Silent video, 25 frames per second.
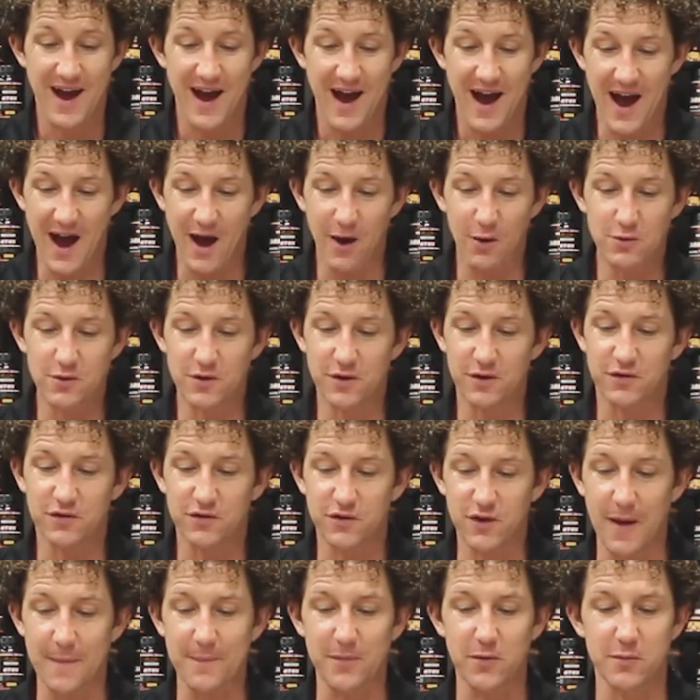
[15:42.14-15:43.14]
how
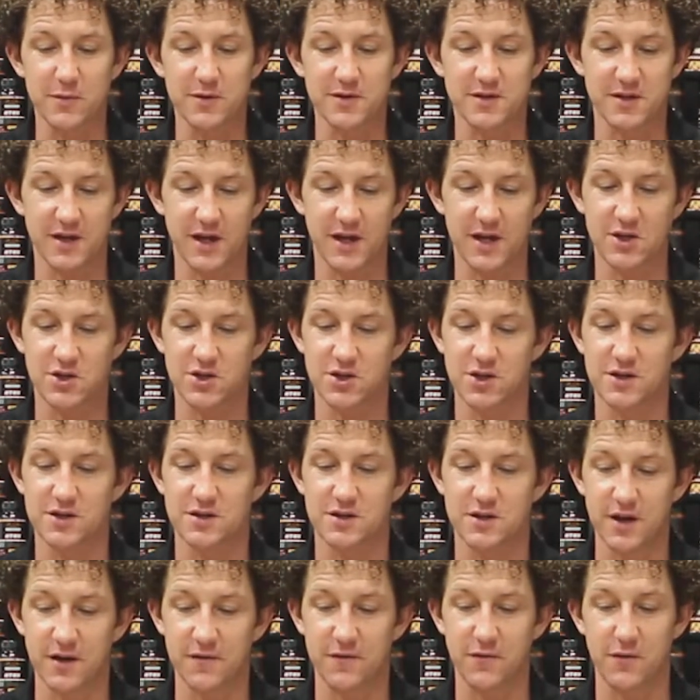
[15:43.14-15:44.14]
does
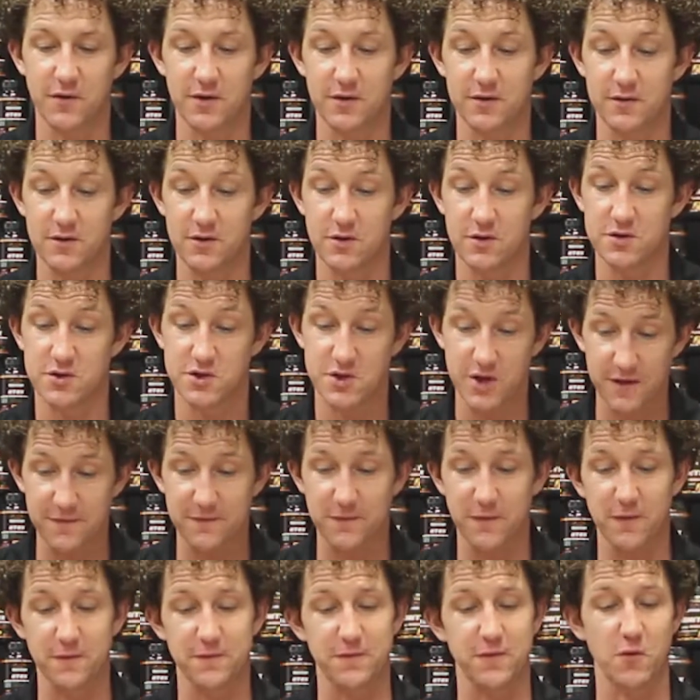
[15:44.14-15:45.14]
supplementation
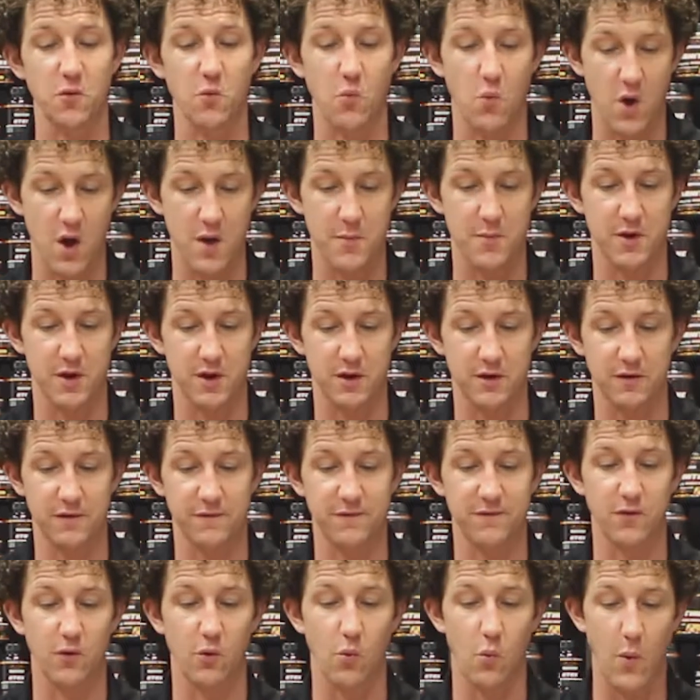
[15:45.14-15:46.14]
differ for women
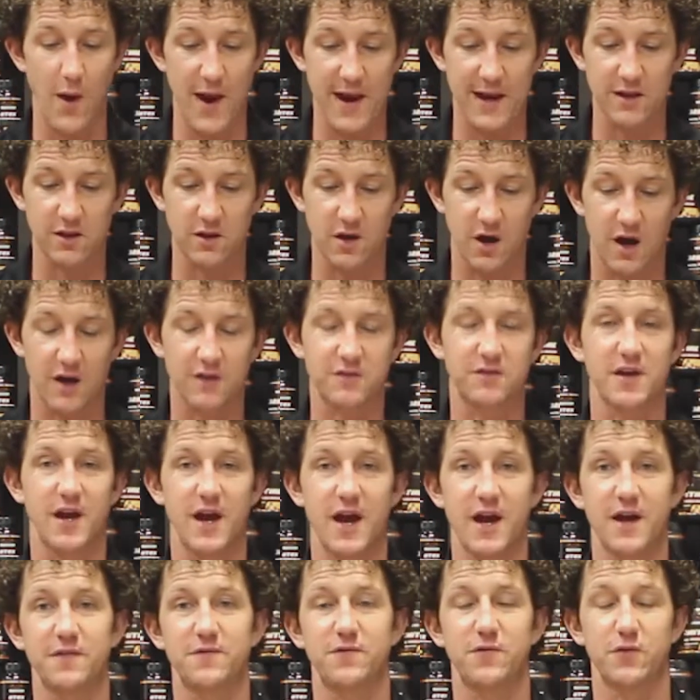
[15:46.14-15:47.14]
for weight loss
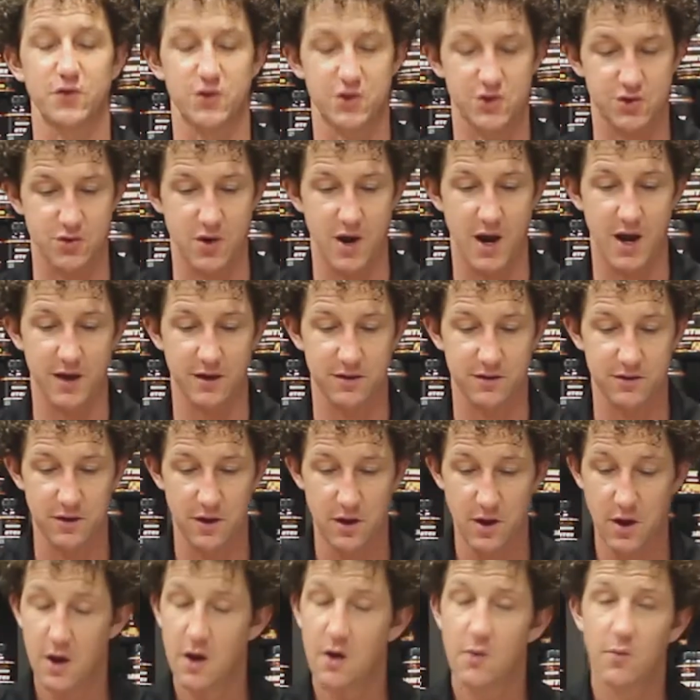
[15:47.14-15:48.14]
and for strength?
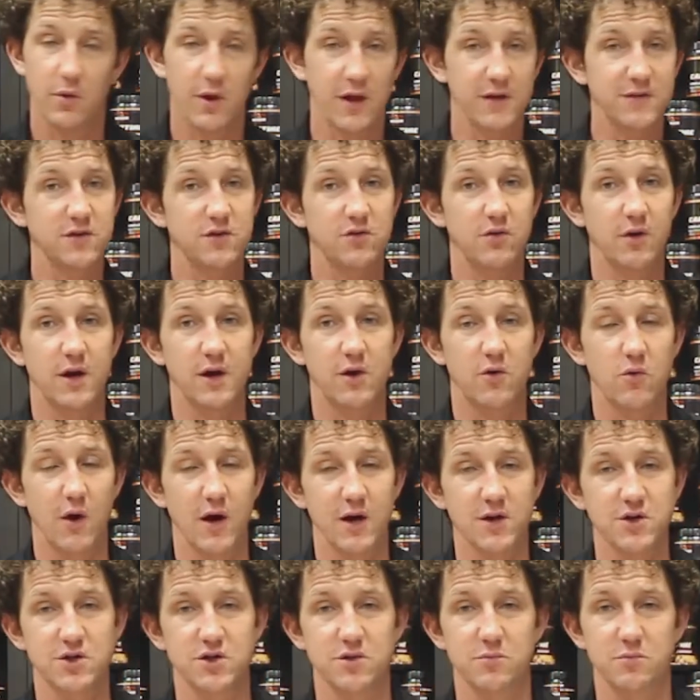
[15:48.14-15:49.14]
Well, that's a great
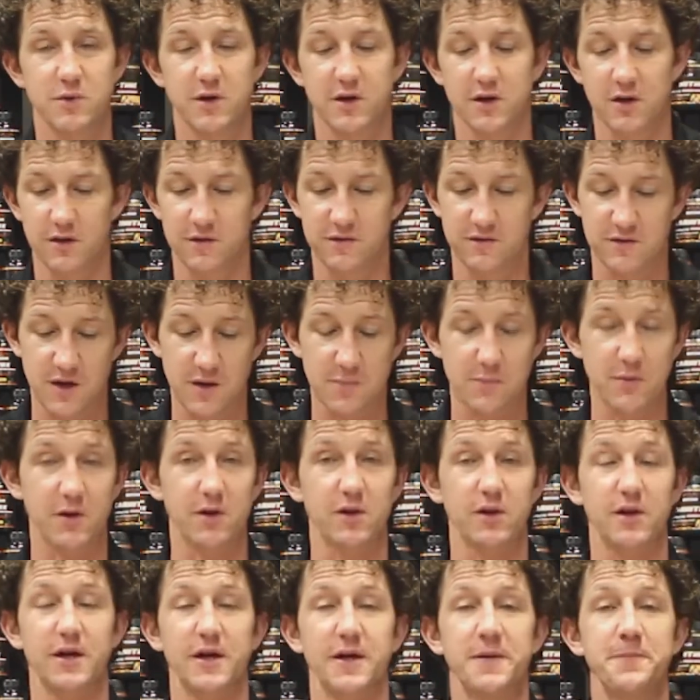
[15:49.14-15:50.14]
question, because
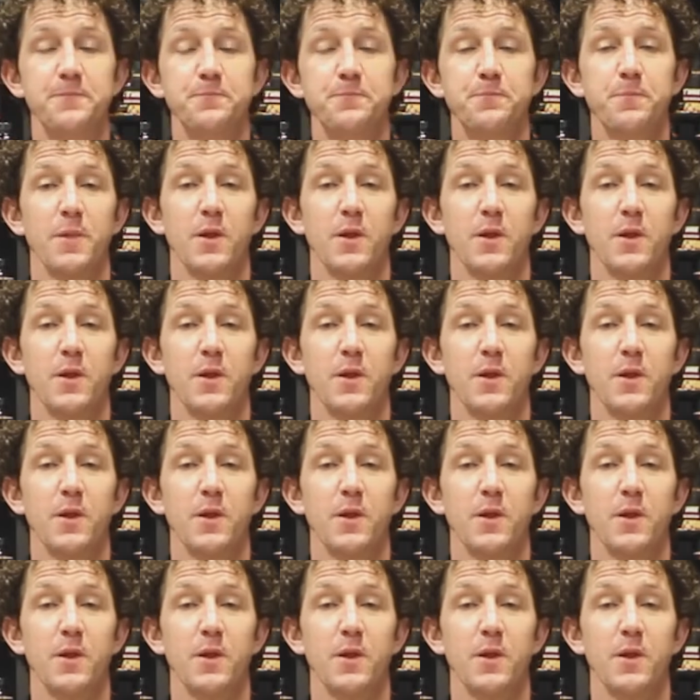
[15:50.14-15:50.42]
typically